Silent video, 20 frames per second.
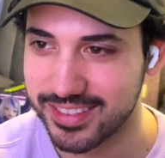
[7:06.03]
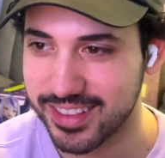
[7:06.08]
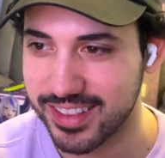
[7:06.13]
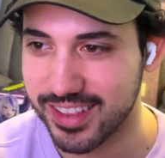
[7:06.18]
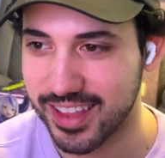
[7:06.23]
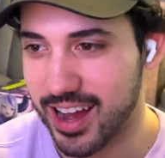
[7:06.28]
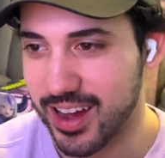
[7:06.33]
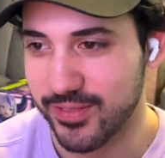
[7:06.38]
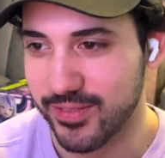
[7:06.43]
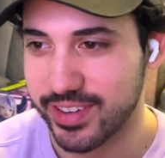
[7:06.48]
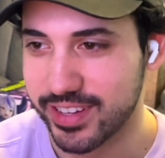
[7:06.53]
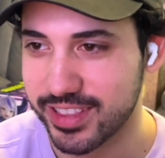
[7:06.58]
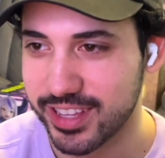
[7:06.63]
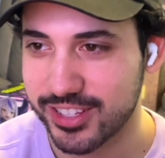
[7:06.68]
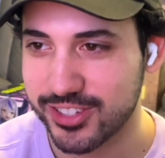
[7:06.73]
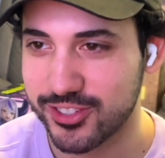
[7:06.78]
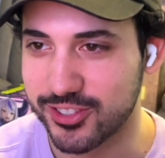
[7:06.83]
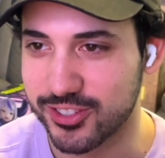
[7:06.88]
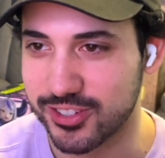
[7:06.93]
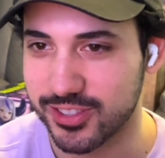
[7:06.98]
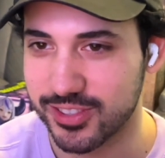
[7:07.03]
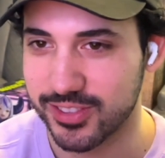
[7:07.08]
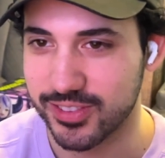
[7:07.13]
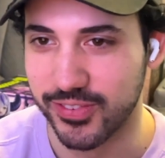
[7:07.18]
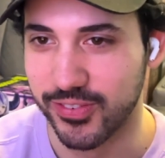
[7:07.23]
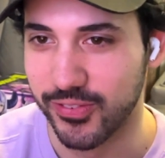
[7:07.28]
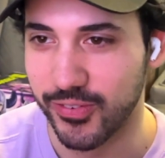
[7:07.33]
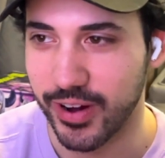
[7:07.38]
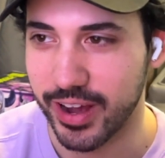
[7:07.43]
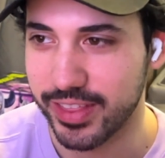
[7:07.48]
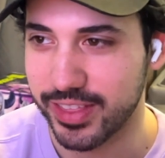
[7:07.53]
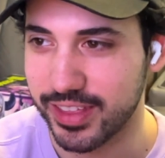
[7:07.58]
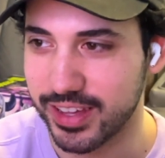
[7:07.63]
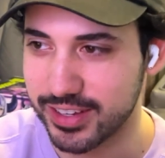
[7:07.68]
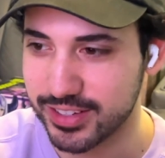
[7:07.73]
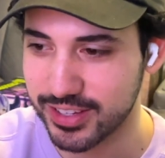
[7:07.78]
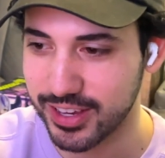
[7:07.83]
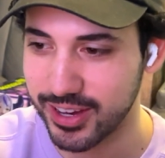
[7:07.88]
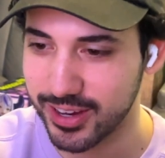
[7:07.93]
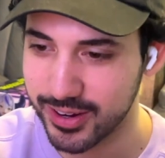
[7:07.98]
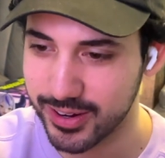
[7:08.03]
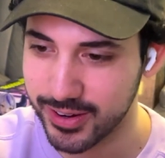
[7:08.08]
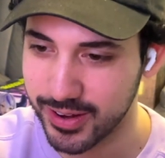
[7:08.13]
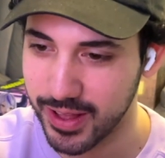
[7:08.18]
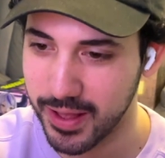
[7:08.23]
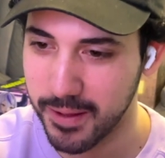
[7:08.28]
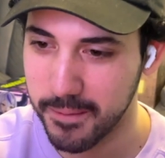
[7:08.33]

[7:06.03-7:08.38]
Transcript: I mean, that's just the way things go.